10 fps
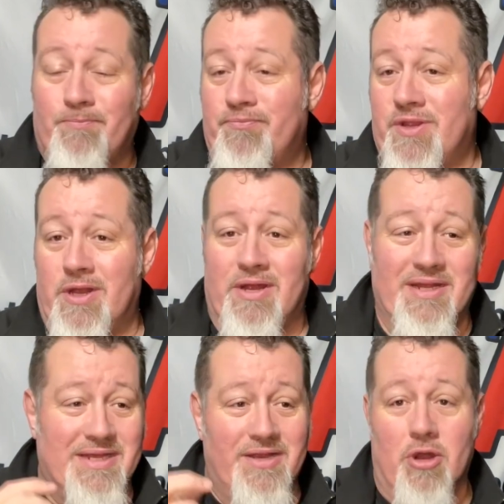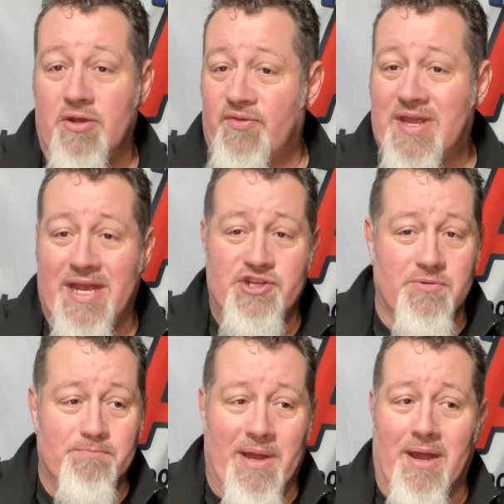hit that
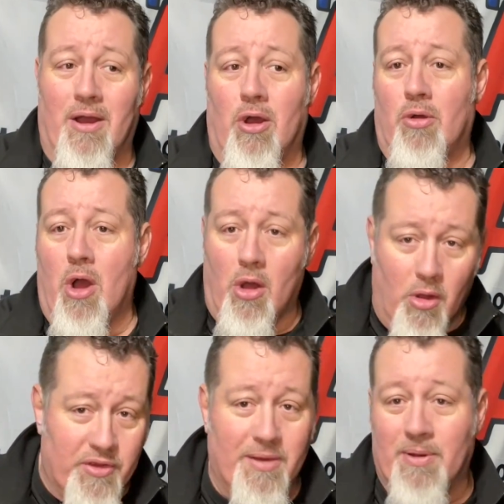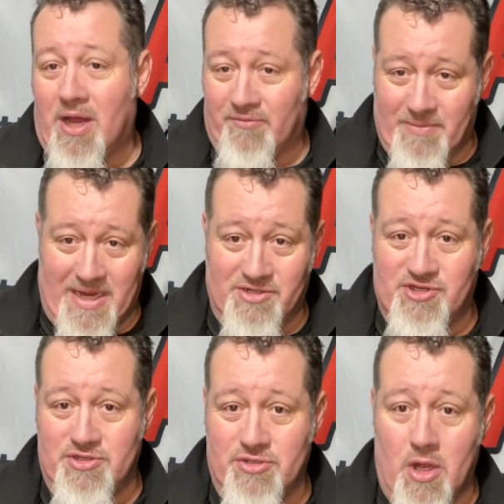notification bell, all the above, man, so
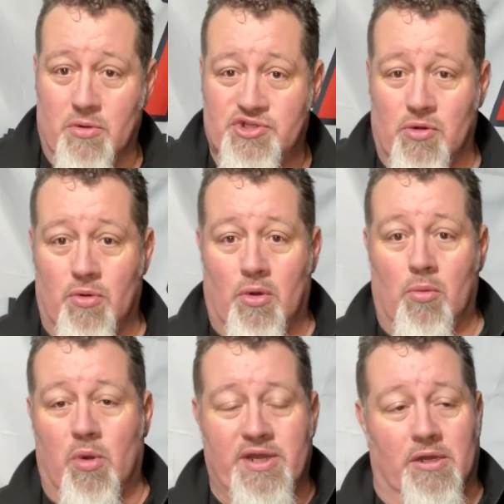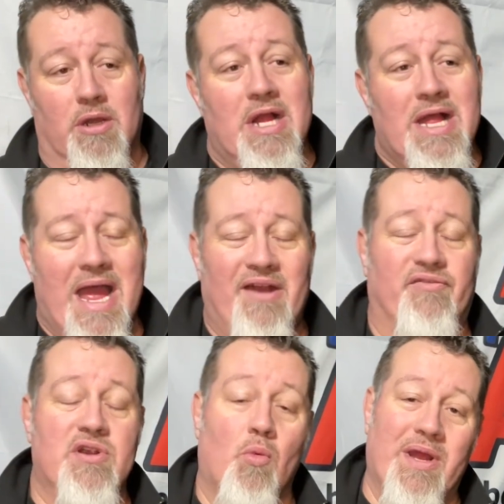you know what's going on. We're here
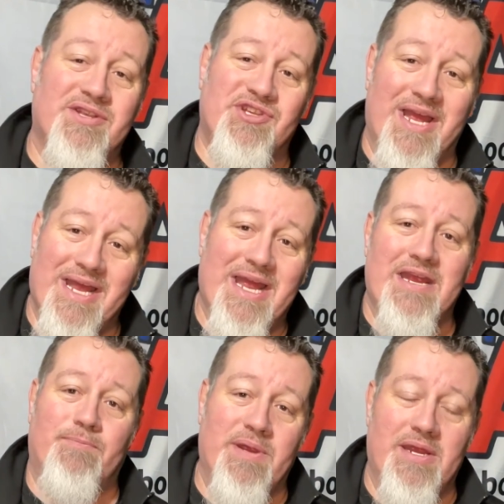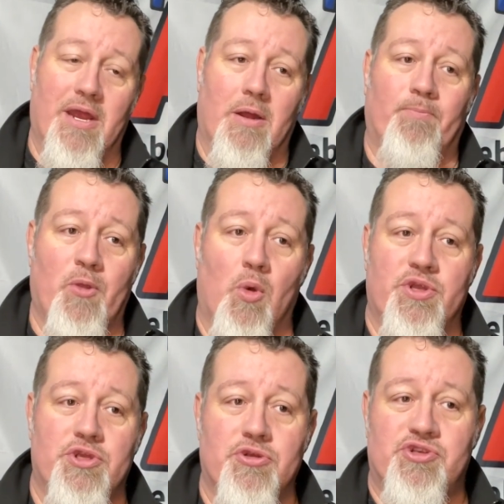every Wednesday at 8 p.m. on
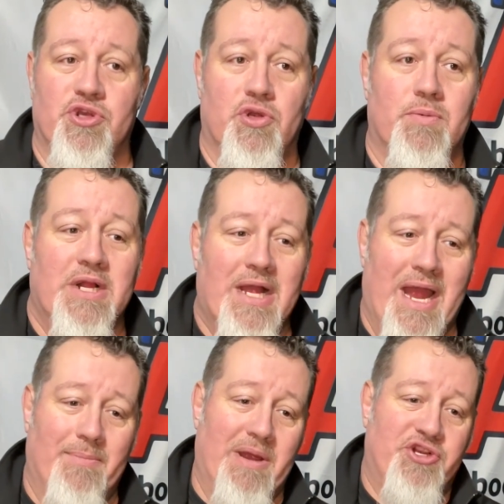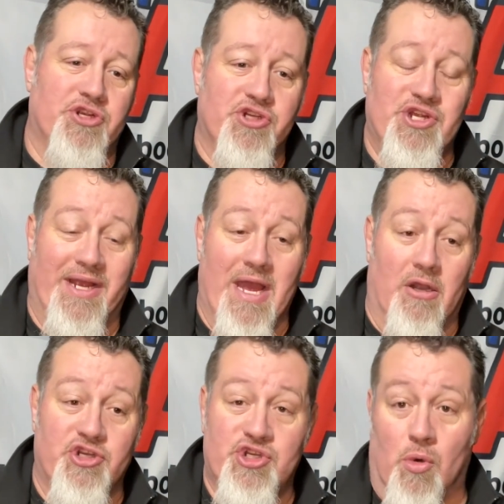YouTube, and make sure you check out
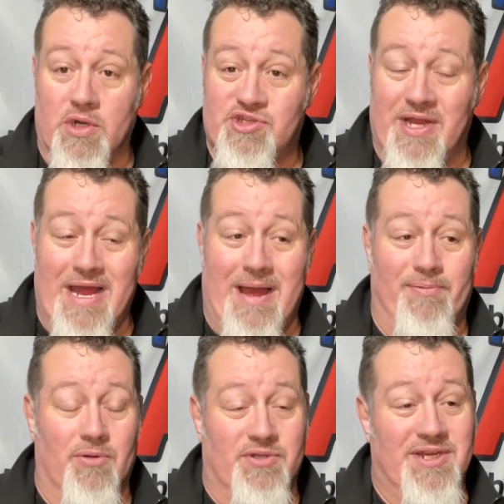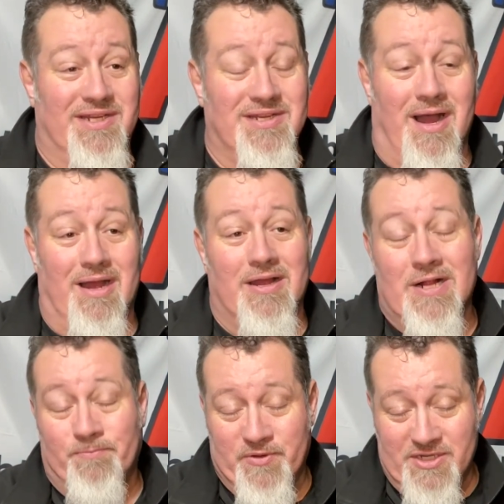our shorts that happen on TikTok,
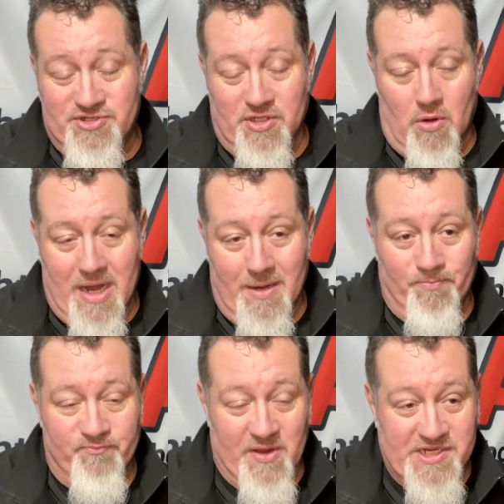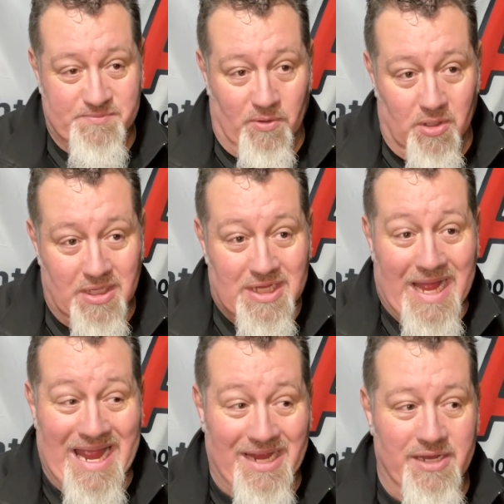Instagram, Facebook,
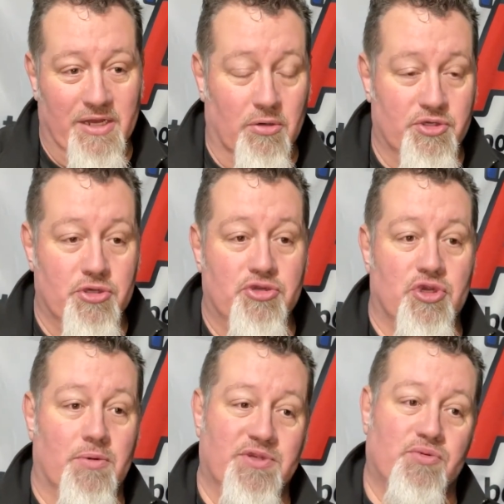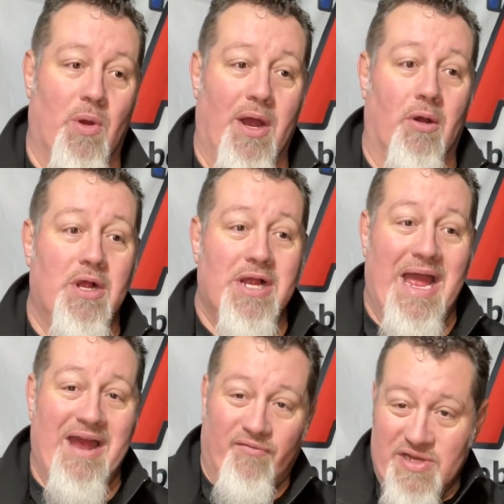and here on YouTube as well.
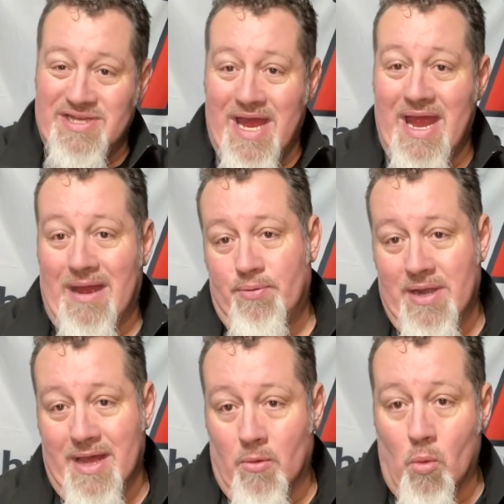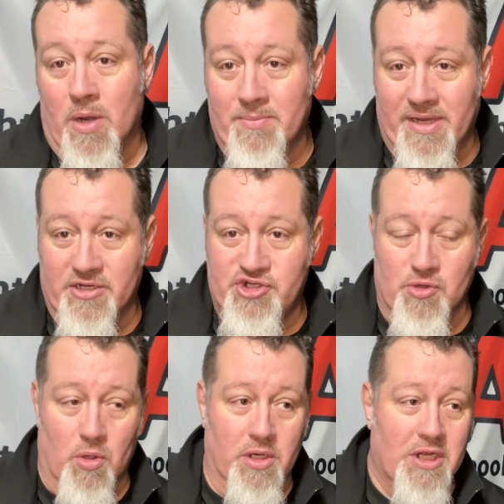Every day I put out a 1-minute
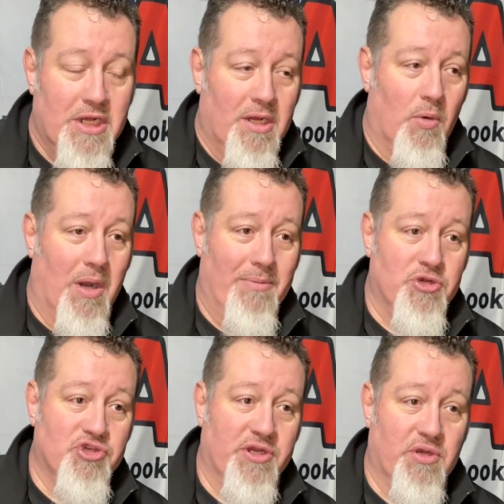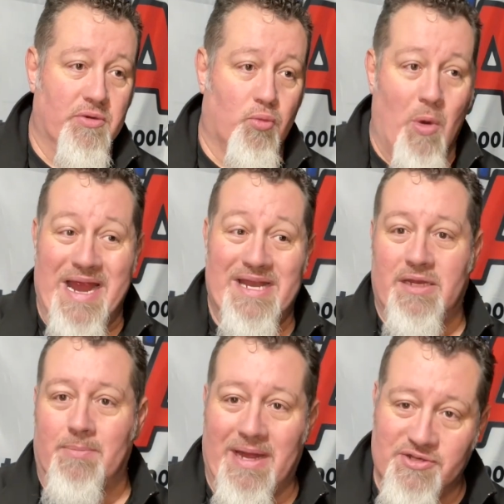short where I'm usually ranting
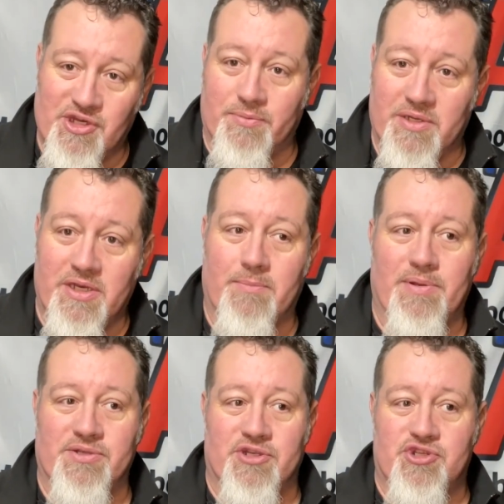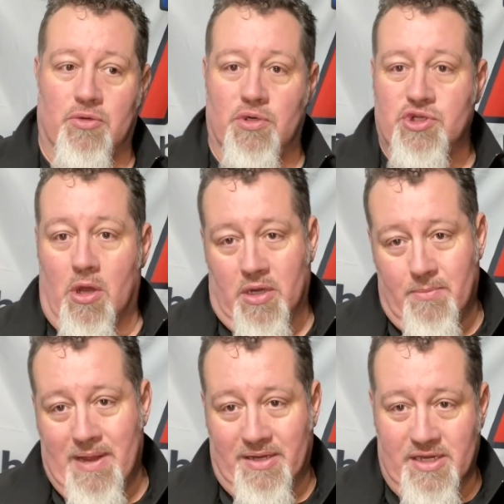about something in the business, or we're talking
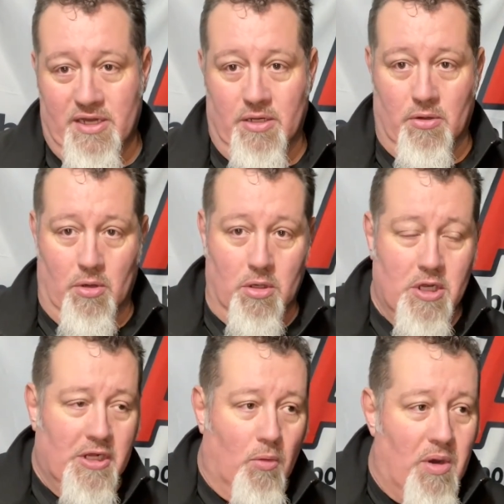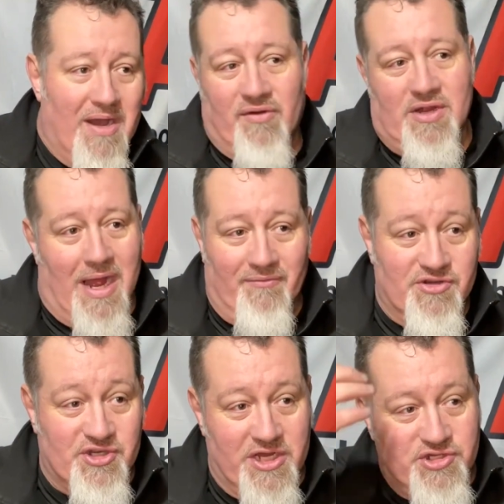about gear, or whatever
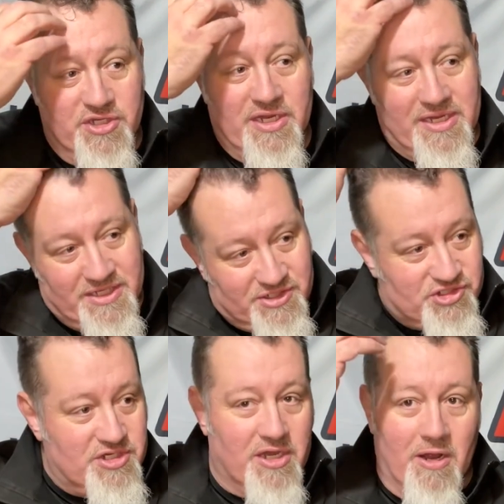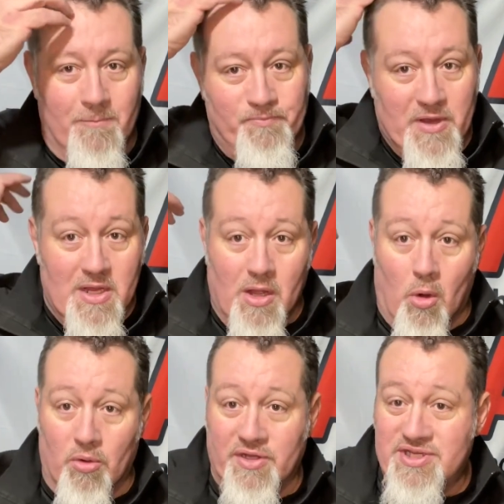conversation is,
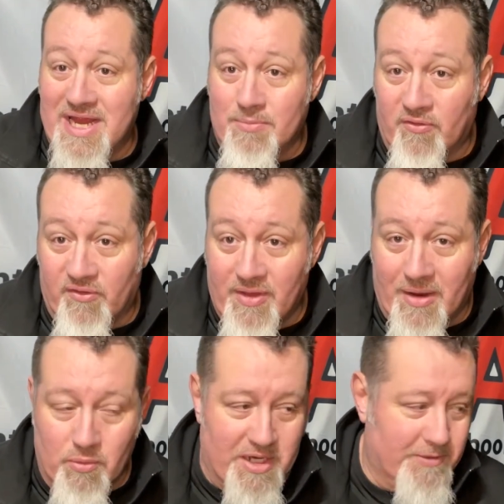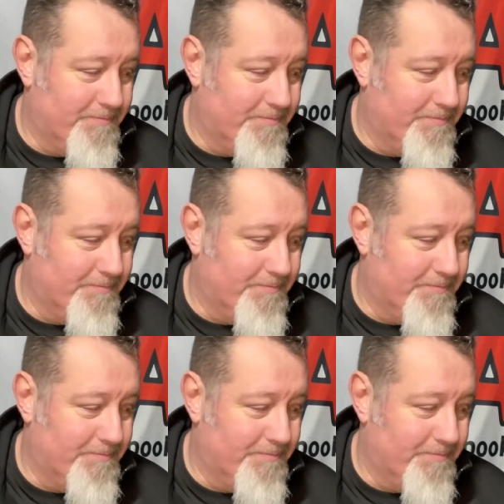on the table for that week.